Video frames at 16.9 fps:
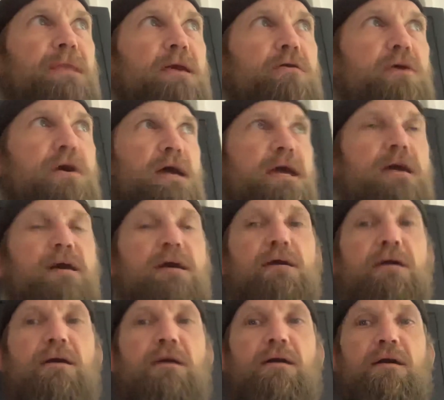Okay?
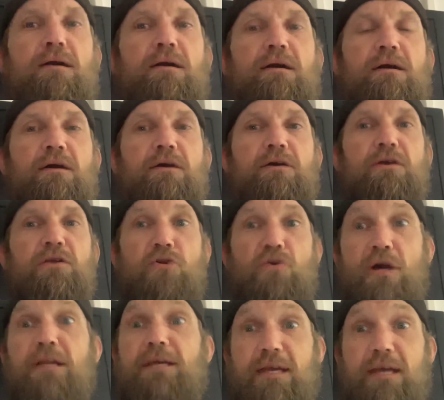You
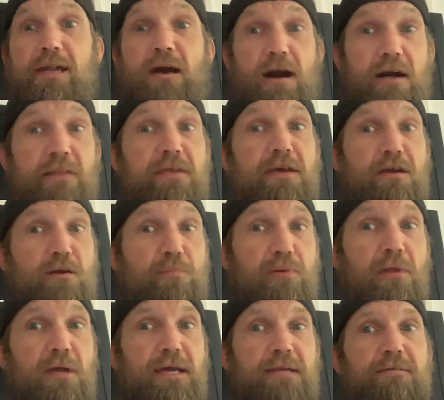had to get on the
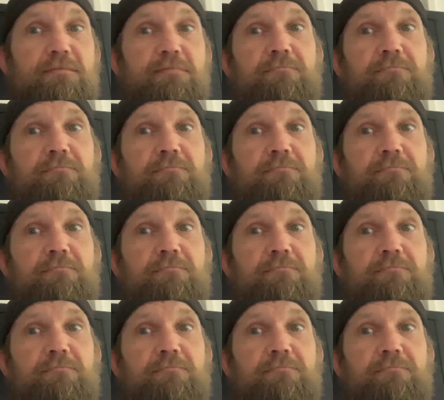airplane.